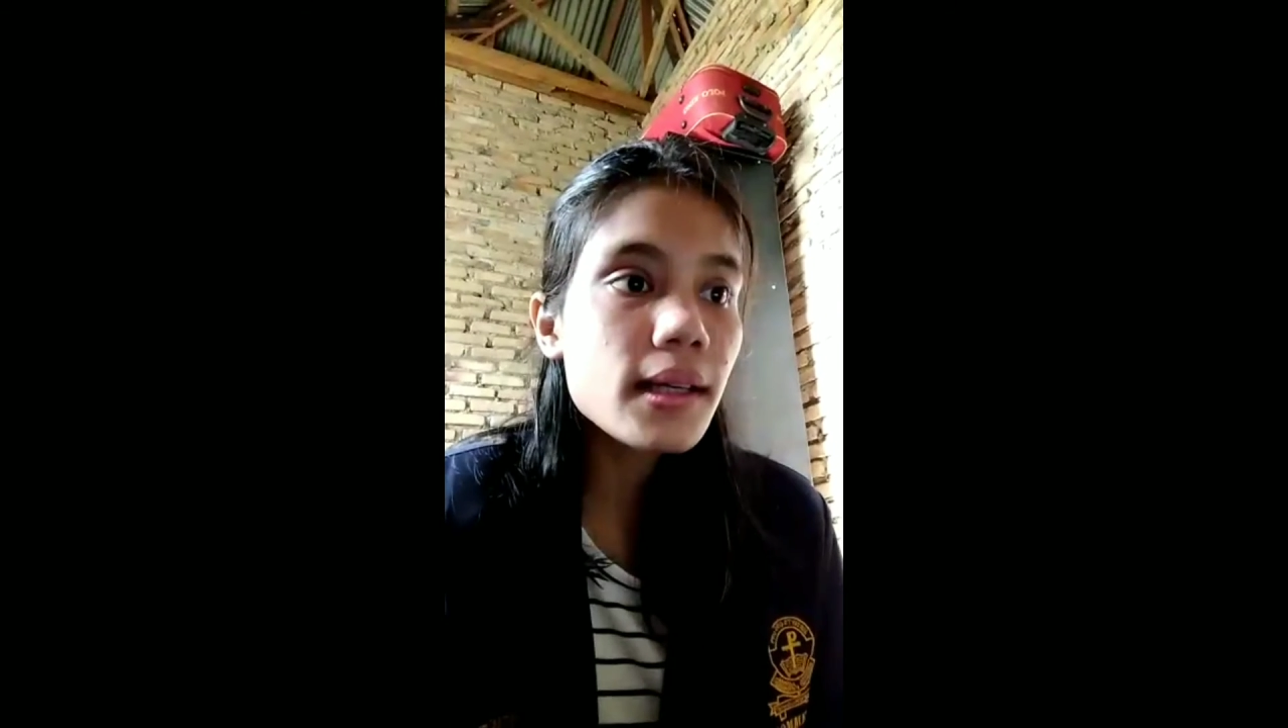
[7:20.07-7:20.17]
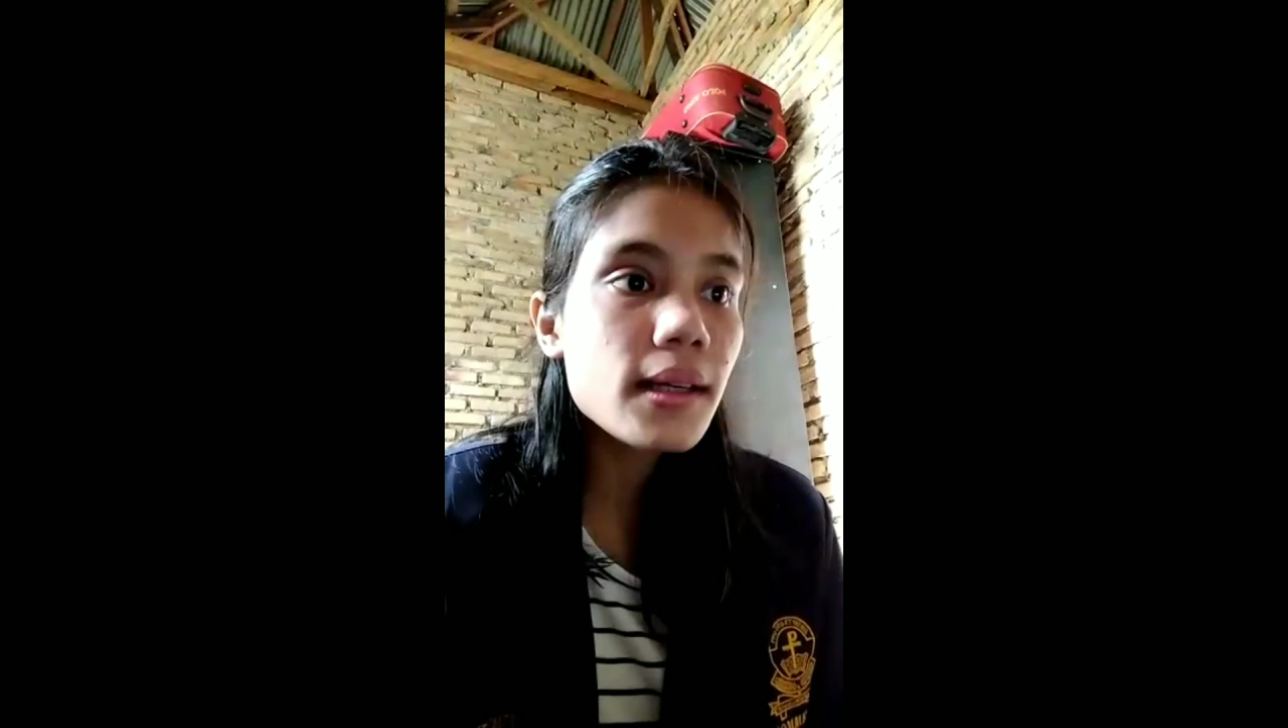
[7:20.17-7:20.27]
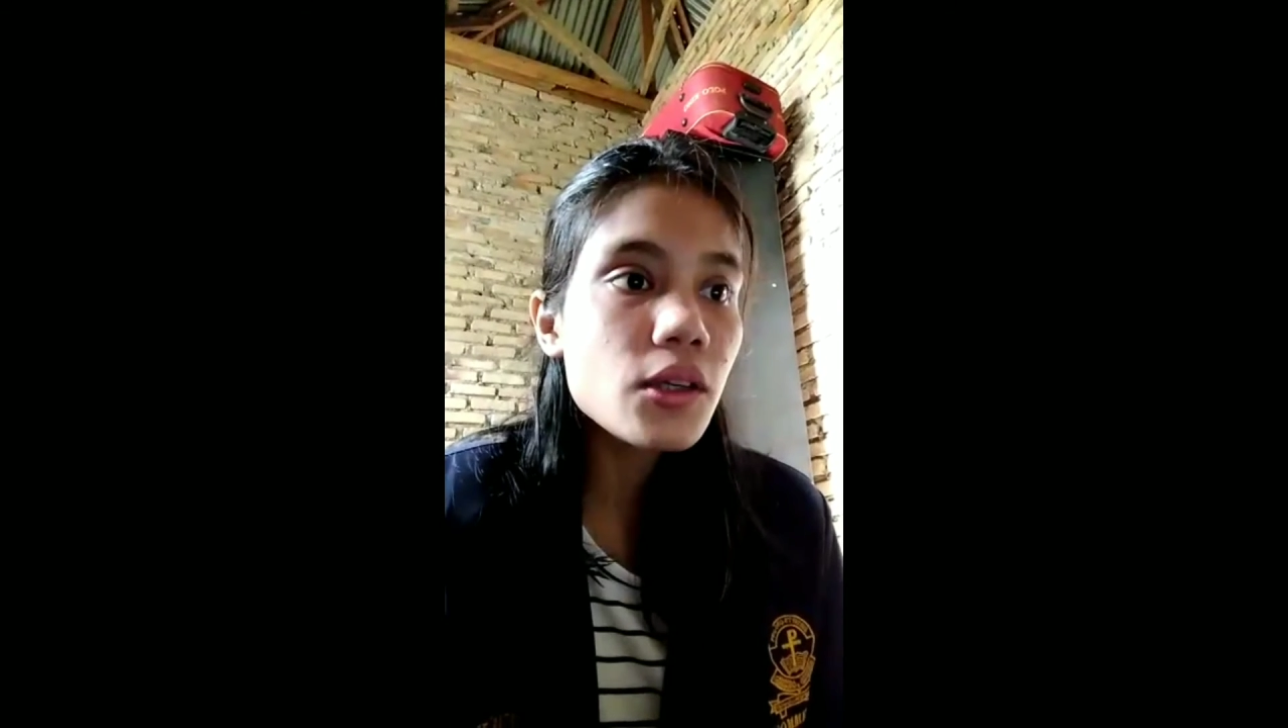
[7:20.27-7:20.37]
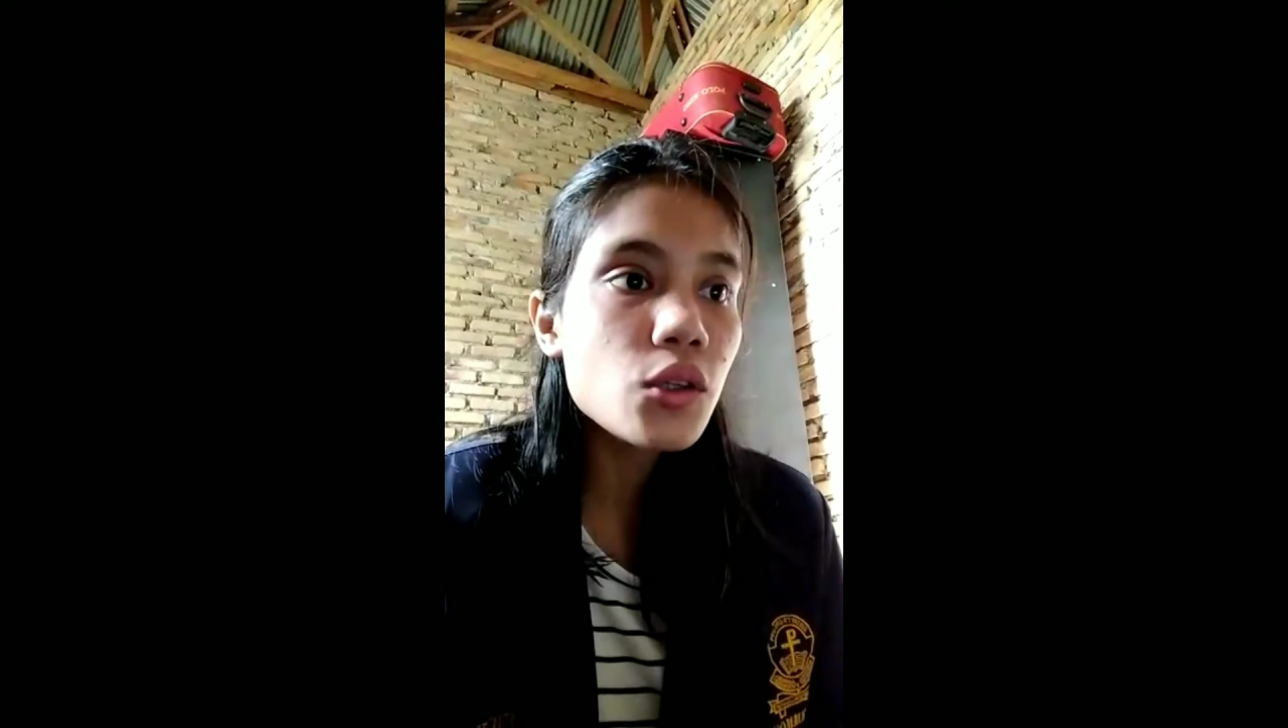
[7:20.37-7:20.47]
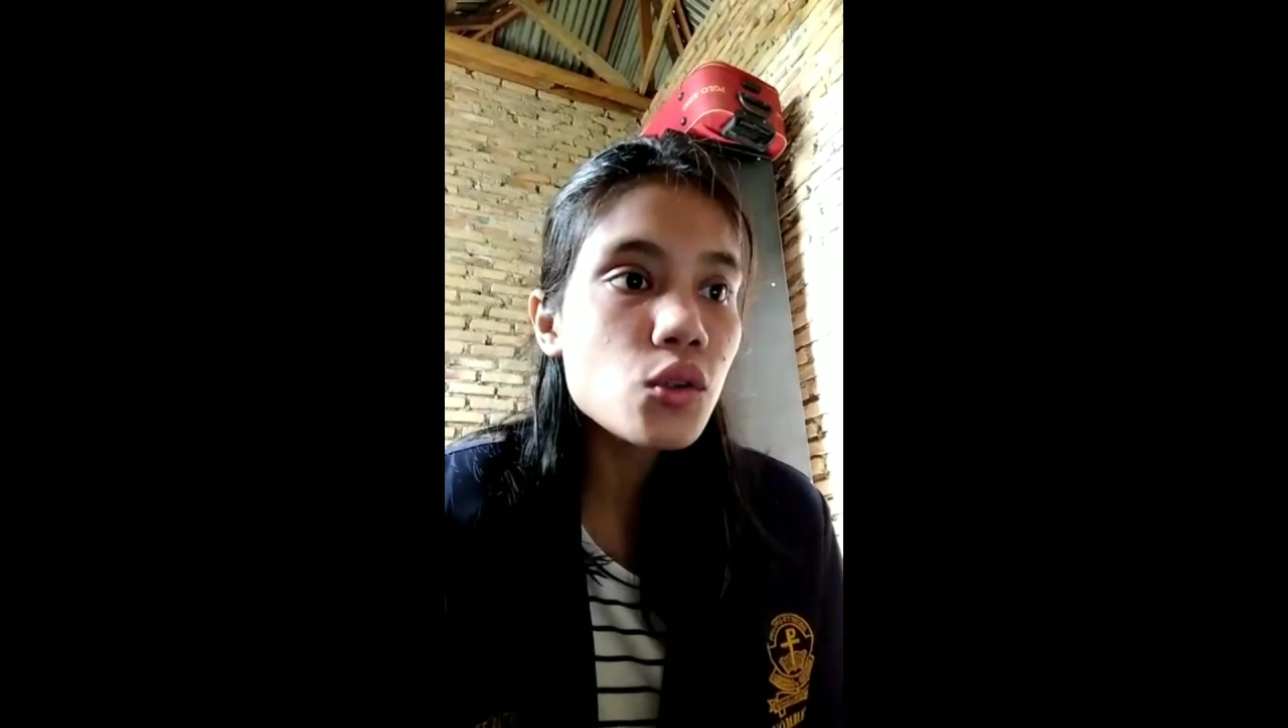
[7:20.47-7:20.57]

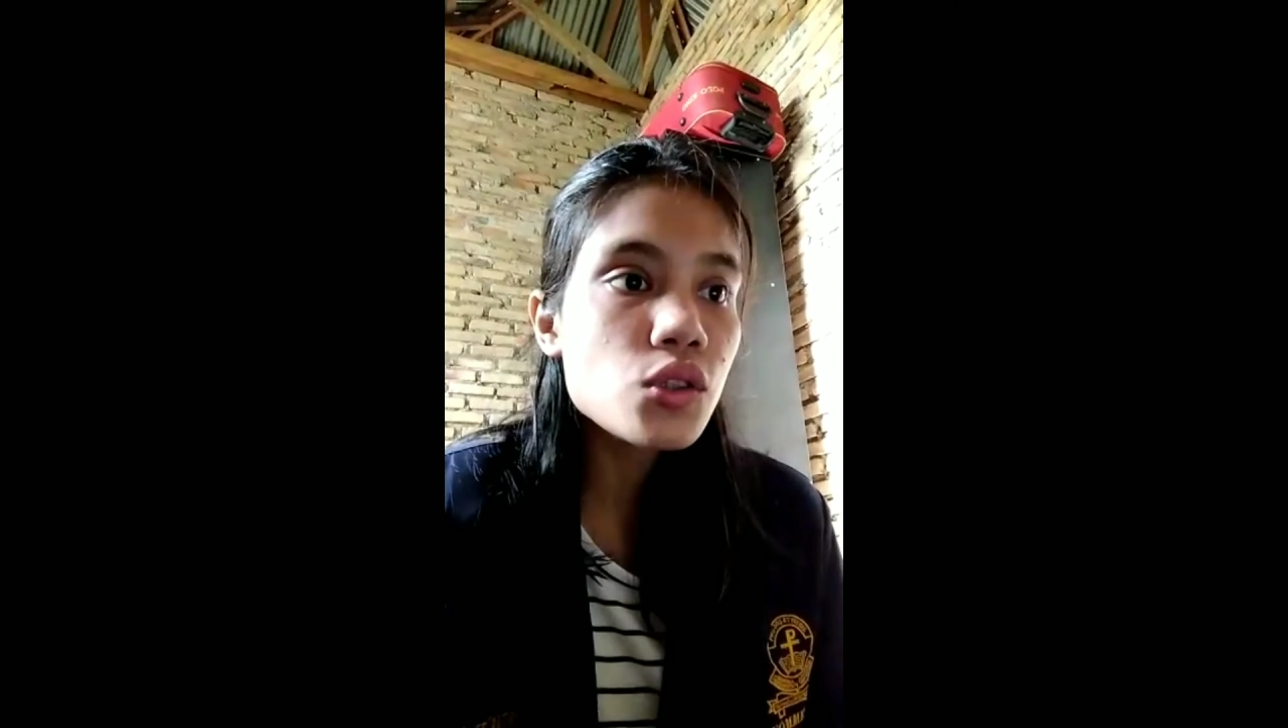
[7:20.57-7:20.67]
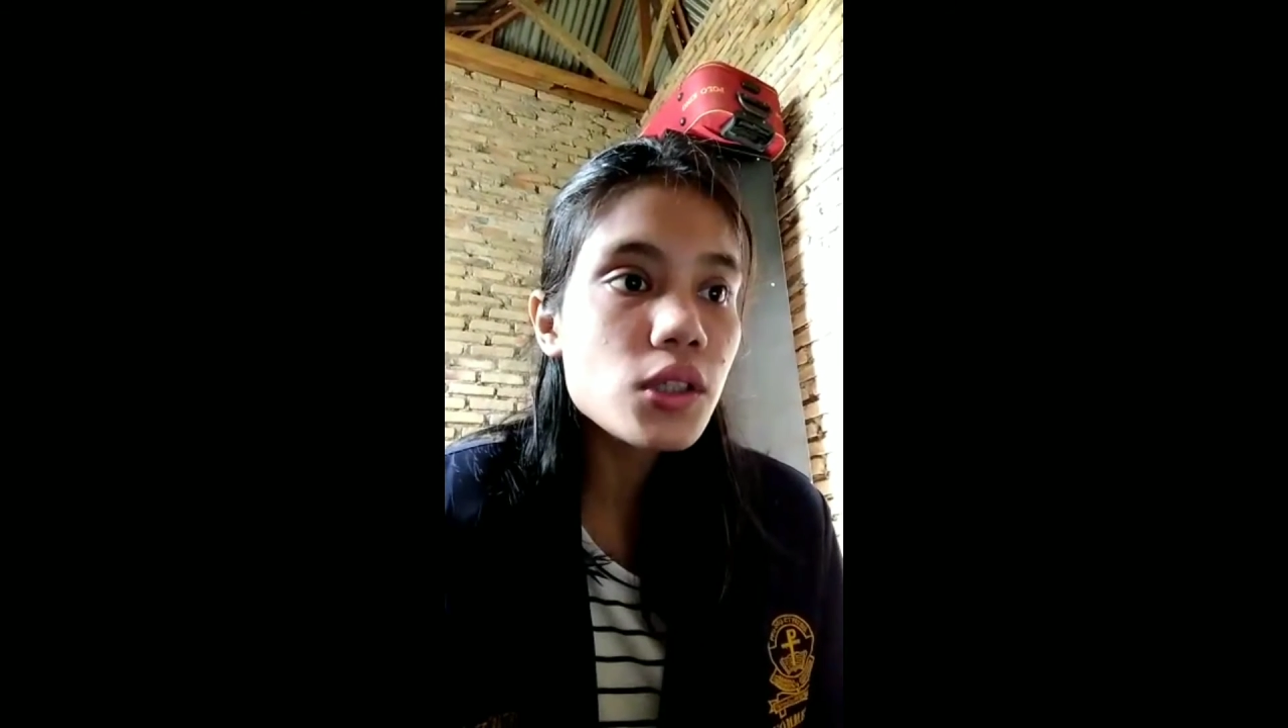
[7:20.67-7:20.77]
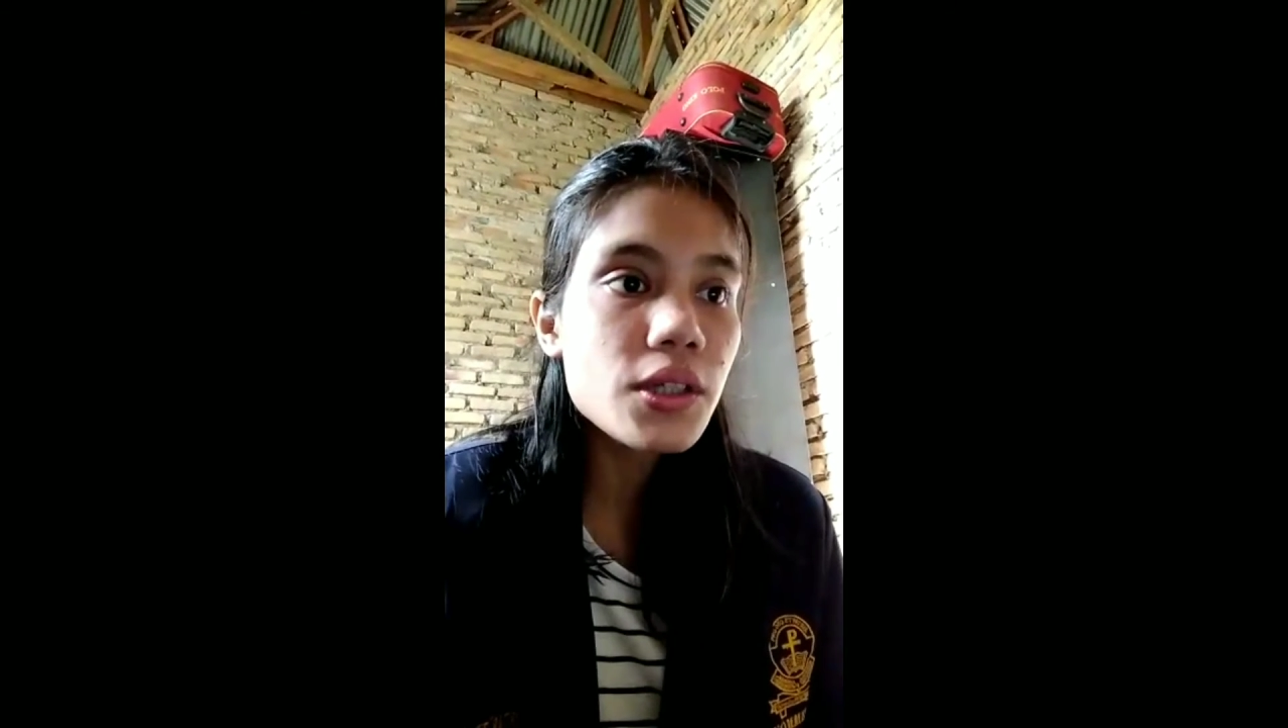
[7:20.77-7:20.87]
used in the